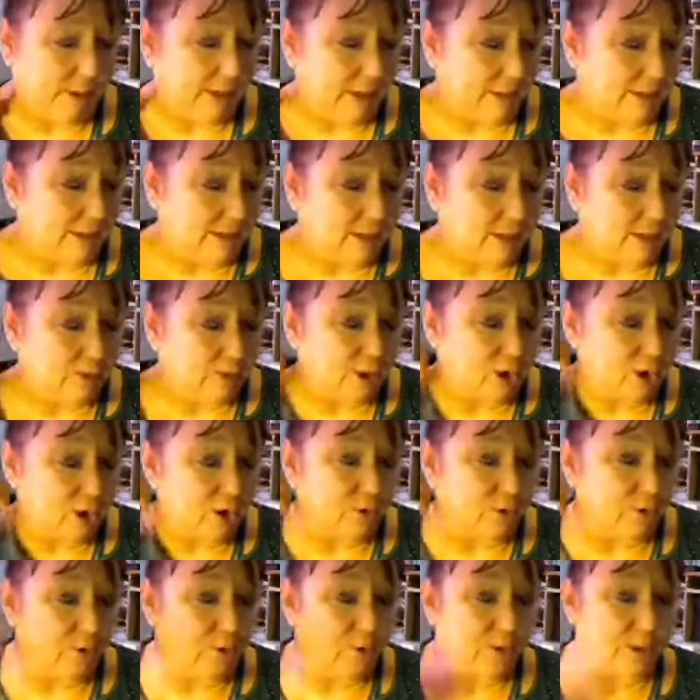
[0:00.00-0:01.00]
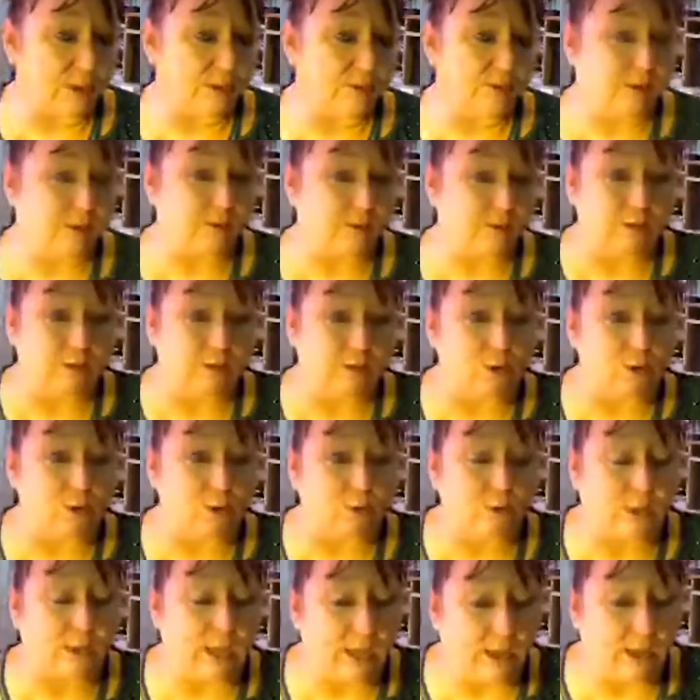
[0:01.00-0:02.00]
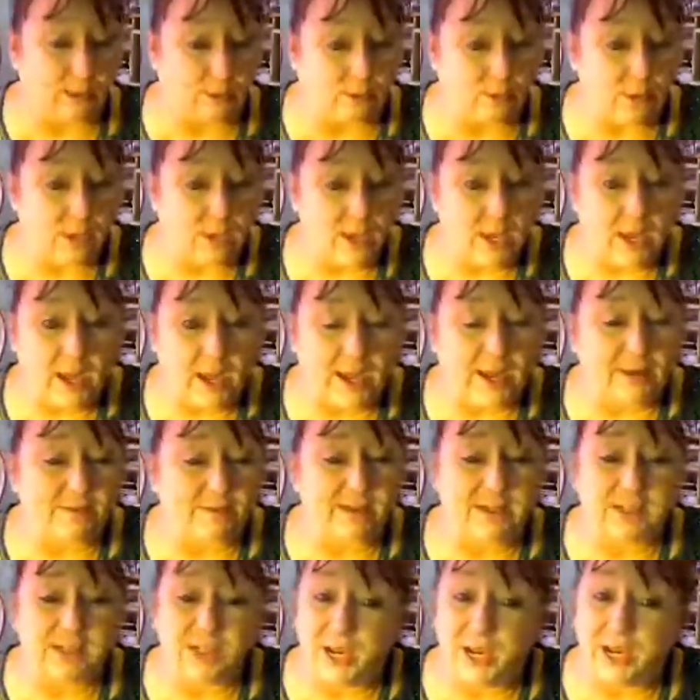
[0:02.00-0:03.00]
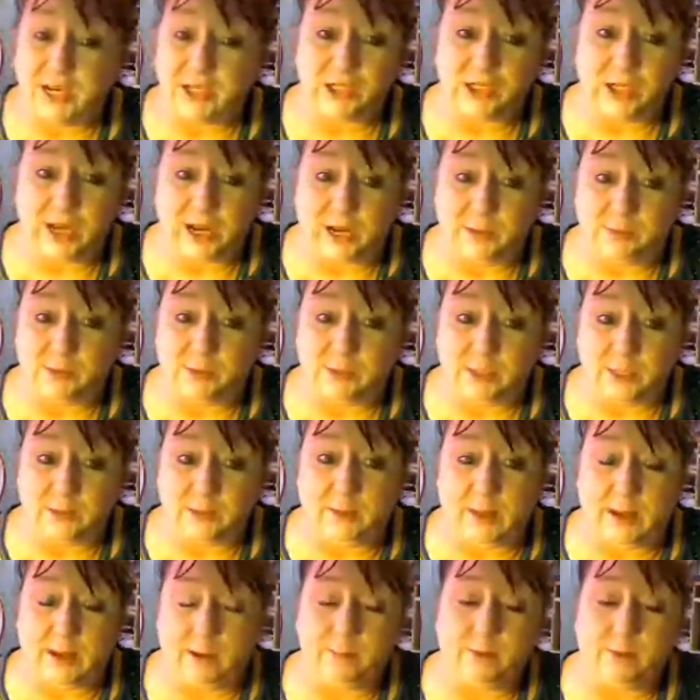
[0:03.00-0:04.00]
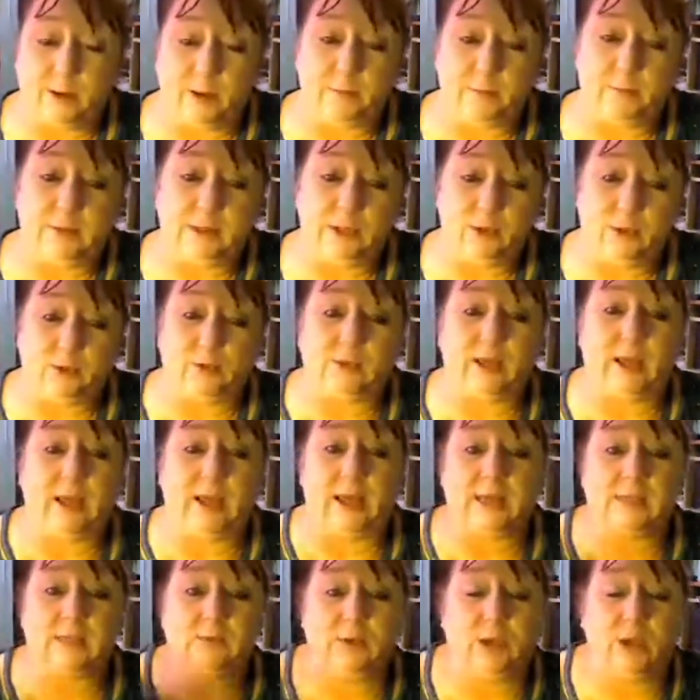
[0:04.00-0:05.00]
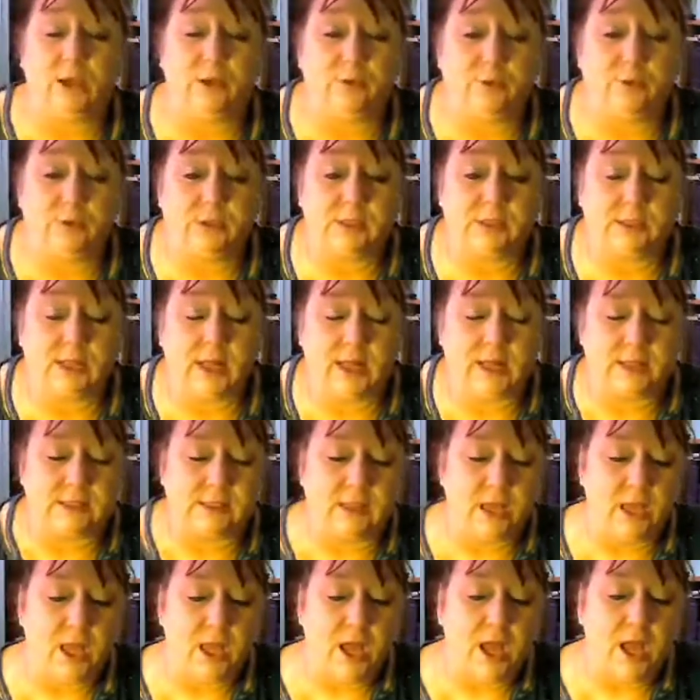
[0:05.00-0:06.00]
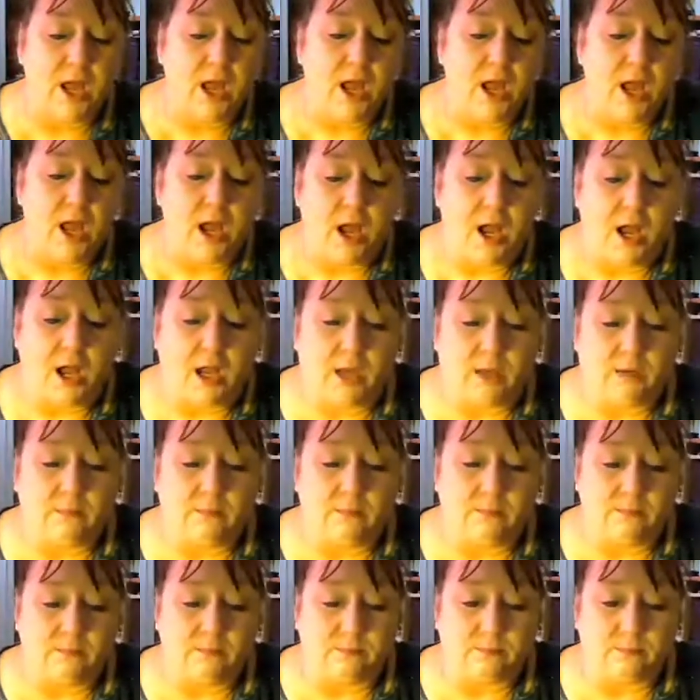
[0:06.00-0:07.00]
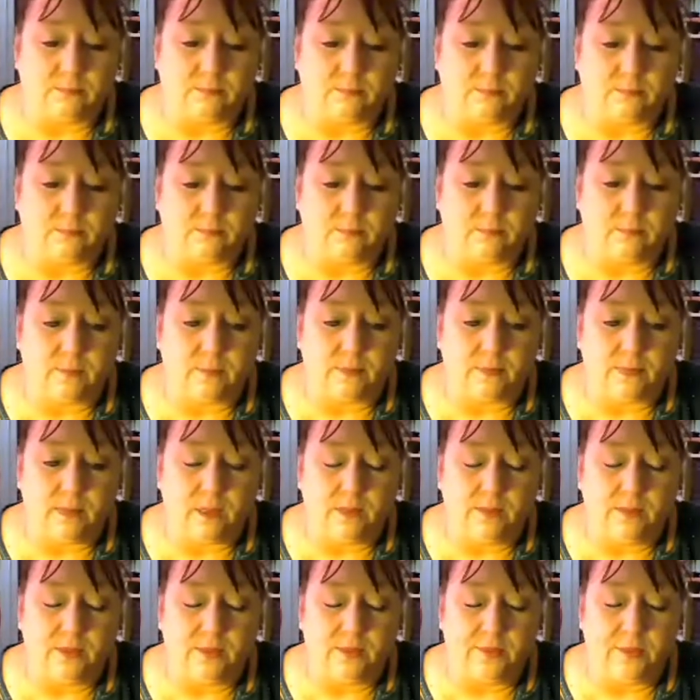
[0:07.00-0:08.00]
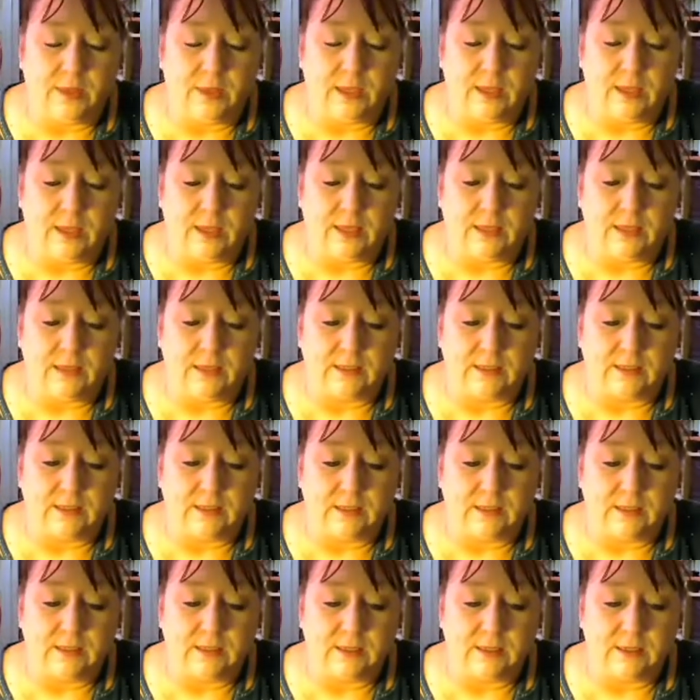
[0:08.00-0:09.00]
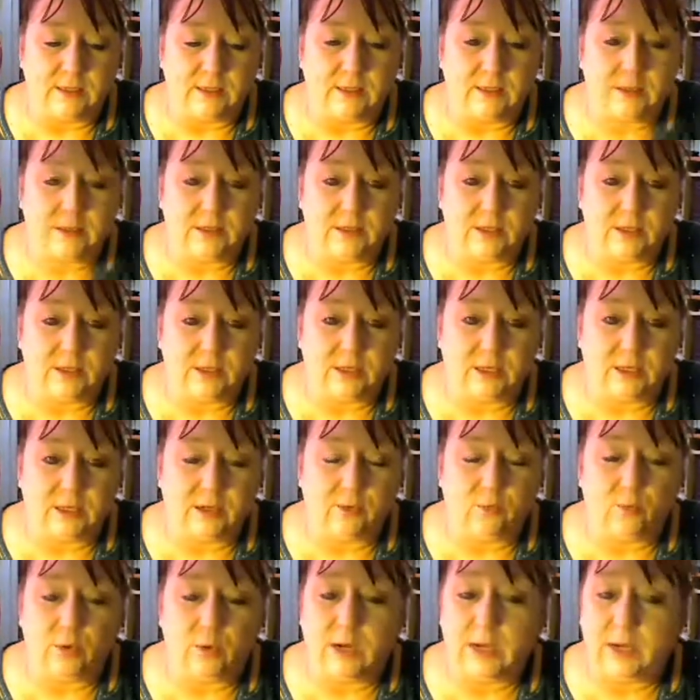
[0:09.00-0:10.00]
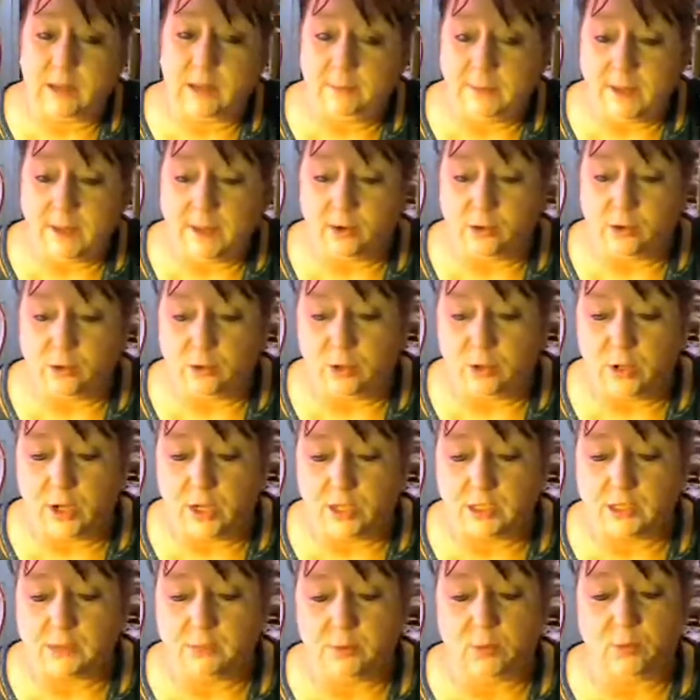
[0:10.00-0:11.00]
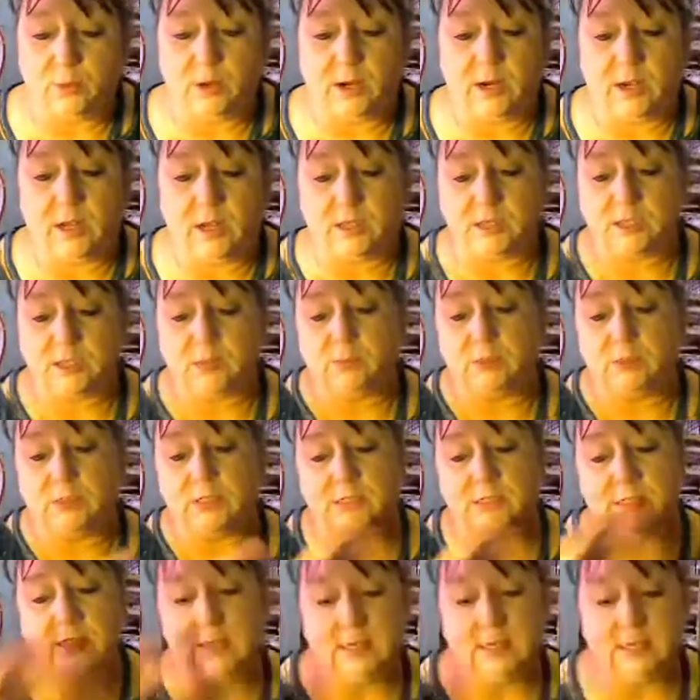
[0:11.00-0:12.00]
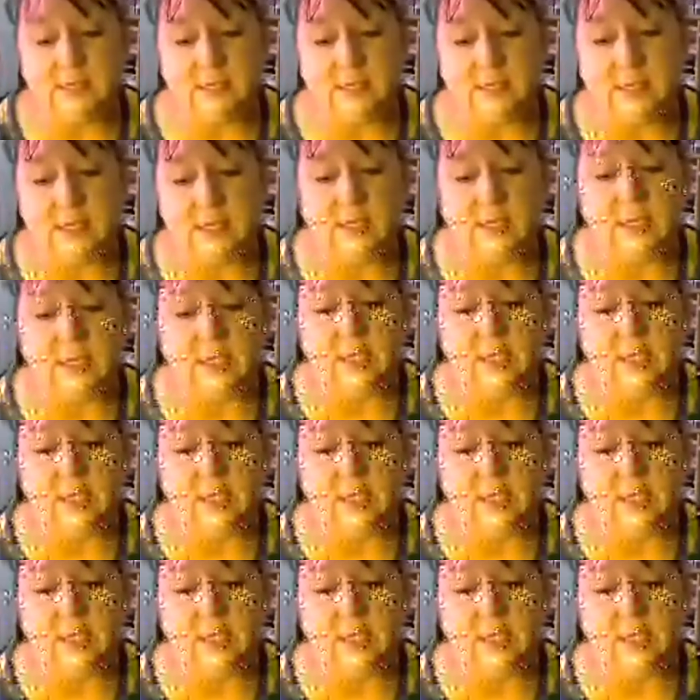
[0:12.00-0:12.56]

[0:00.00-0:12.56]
getting sales all through Christmas with the old title. I haven't changed 90% of mine. I'm going to be doing that as we go through this class. The thing is, it reading better to a customer when a customer sees it,